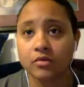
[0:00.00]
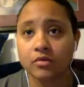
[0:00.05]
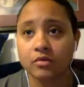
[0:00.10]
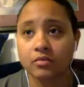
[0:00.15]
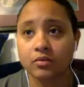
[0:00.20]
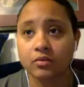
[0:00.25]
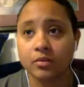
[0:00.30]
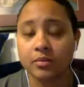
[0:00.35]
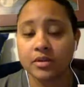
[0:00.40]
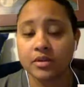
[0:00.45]

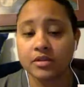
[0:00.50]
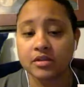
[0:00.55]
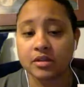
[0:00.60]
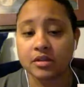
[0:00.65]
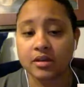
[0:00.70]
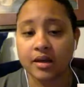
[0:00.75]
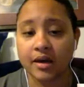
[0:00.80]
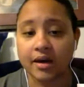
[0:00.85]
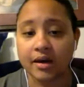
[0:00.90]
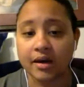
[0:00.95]
we're
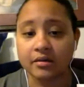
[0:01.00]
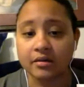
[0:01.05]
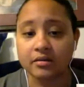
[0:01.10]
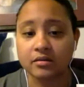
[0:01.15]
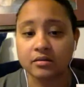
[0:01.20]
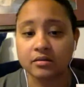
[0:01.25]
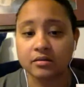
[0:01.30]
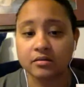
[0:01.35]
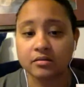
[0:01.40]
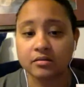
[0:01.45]
missing that.
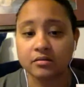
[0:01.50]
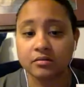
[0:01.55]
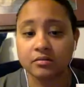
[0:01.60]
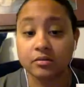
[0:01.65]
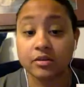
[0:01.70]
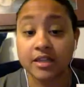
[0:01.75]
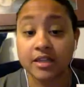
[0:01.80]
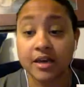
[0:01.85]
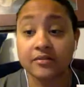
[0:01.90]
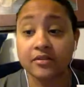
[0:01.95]

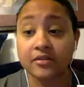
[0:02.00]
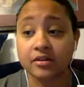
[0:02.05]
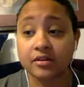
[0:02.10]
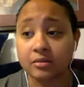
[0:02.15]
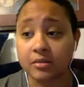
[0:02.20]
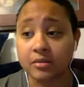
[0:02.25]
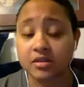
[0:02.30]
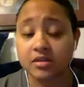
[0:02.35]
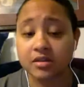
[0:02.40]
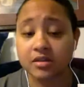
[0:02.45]
We're
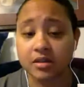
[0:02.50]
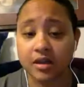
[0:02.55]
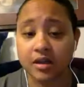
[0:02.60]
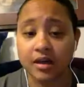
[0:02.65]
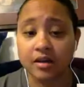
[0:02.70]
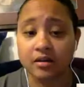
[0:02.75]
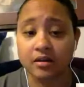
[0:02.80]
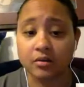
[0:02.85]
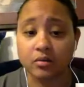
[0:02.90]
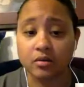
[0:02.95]
definitely missing
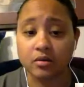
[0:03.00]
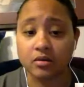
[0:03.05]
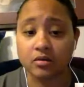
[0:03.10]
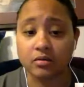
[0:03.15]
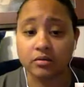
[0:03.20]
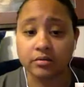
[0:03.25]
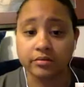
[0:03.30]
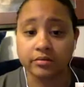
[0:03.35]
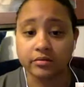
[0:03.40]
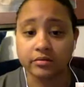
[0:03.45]
that in the
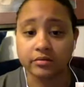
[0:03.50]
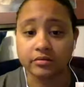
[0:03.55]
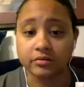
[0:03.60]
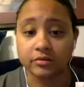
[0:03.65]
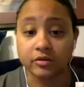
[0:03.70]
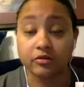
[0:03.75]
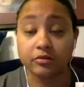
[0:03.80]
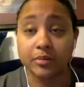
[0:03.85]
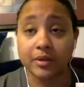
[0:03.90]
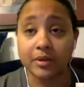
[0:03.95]
world.
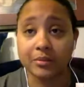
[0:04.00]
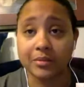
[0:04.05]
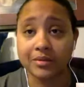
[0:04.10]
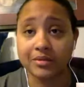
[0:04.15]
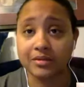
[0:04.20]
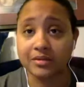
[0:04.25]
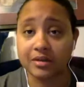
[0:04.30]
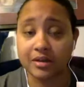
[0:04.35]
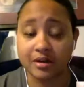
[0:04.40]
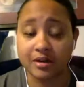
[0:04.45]
We've been
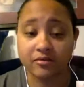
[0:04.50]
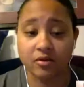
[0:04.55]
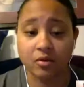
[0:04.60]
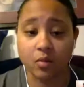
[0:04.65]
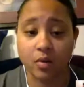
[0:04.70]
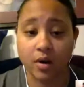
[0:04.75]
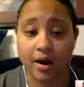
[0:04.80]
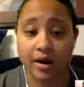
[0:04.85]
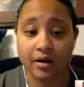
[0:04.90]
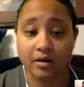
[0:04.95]
missing that for
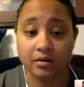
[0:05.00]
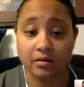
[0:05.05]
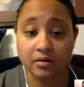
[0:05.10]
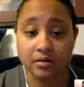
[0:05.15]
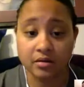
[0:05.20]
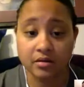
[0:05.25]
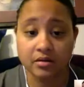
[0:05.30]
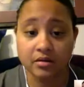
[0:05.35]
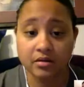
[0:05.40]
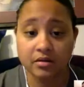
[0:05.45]
a while,
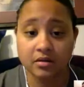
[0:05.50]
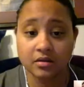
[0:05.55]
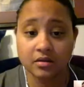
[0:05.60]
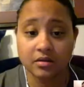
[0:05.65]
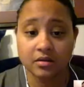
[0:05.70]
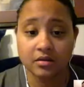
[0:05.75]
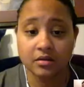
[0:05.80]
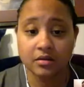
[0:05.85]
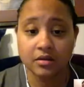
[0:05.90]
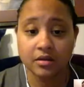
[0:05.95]

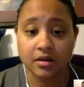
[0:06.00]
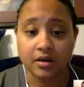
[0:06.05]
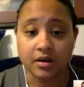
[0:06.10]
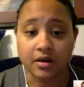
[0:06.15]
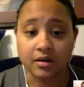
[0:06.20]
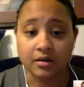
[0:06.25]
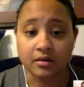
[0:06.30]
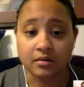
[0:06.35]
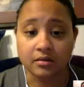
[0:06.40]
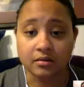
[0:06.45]

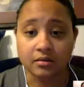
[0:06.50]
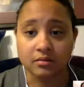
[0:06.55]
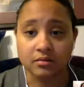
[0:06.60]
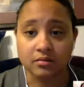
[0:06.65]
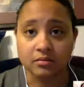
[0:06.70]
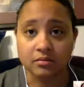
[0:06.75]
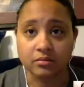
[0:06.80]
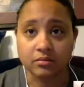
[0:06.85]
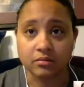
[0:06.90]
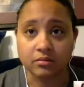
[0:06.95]
and
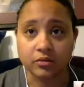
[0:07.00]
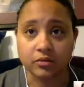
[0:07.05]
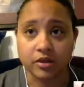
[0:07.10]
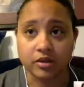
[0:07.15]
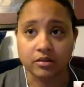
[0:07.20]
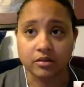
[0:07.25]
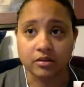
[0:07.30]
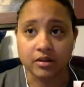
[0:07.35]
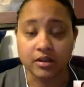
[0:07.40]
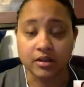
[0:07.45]

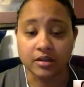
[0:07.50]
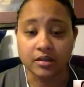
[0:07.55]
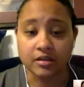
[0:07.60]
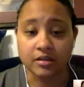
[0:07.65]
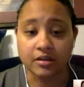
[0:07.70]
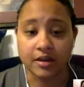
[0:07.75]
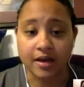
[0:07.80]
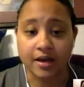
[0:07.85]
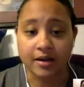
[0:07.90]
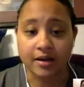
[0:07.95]
we need
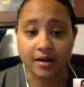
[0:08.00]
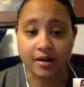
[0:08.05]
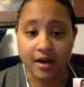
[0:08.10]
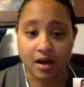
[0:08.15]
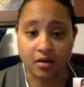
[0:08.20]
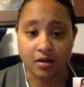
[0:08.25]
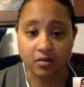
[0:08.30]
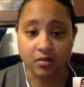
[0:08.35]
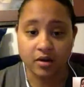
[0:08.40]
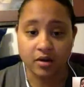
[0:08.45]
that
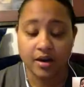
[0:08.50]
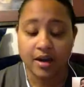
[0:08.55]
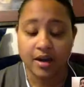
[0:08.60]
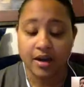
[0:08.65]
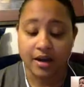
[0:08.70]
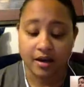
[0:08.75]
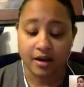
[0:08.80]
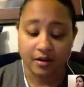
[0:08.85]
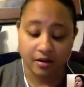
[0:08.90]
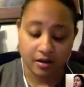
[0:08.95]
now.
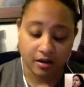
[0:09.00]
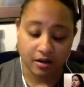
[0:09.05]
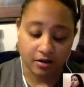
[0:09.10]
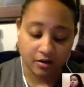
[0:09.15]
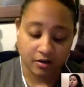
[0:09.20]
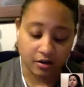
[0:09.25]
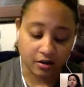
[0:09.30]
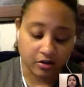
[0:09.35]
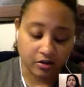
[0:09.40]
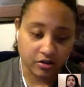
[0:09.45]
And
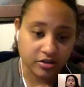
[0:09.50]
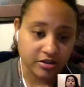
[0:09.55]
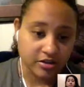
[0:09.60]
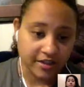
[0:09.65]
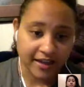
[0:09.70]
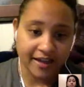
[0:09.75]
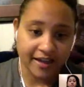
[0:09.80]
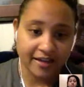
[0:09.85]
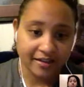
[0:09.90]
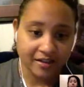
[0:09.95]

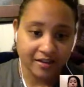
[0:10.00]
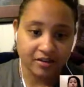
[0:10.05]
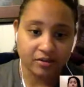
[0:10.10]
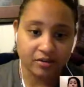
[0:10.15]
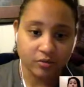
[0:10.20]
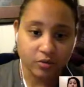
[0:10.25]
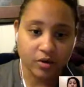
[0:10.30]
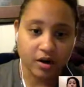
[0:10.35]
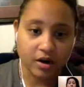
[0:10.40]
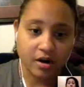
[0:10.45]

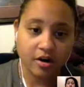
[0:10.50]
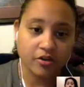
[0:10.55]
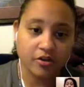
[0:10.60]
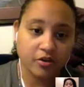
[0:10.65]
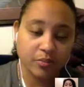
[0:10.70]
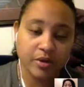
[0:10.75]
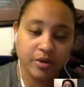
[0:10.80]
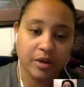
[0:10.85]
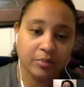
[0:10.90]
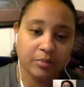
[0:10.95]
understanding where
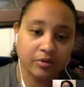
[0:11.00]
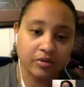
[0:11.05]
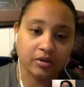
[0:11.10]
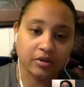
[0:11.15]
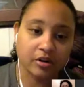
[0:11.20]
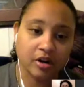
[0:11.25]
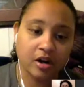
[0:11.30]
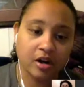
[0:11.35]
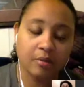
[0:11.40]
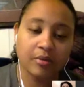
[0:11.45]
other people
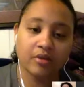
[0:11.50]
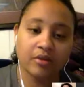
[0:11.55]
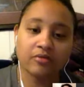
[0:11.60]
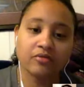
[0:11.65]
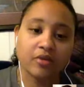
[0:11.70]
are coming